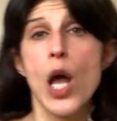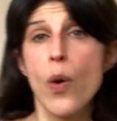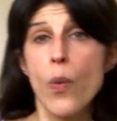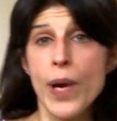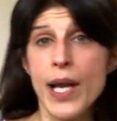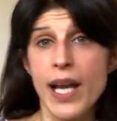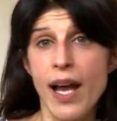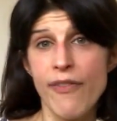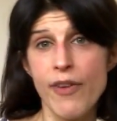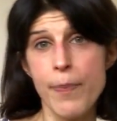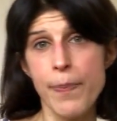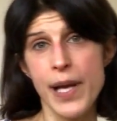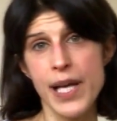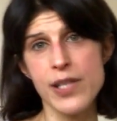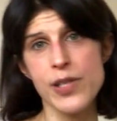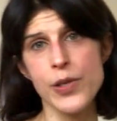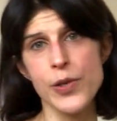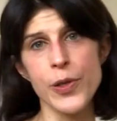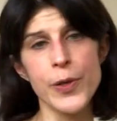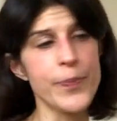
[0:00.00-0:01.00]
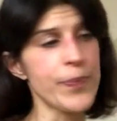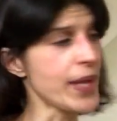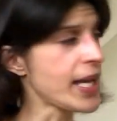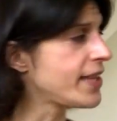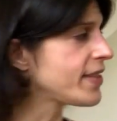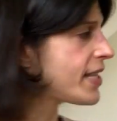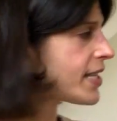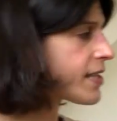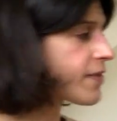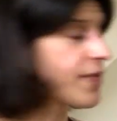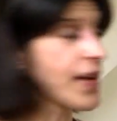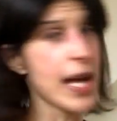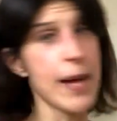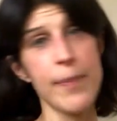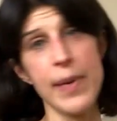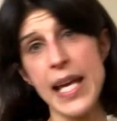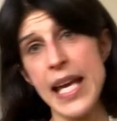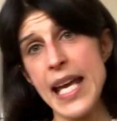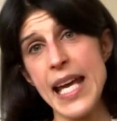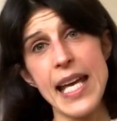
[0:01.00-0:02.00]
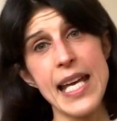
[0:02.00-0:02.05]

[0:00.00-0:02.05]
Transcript: We love a puzzle in this family.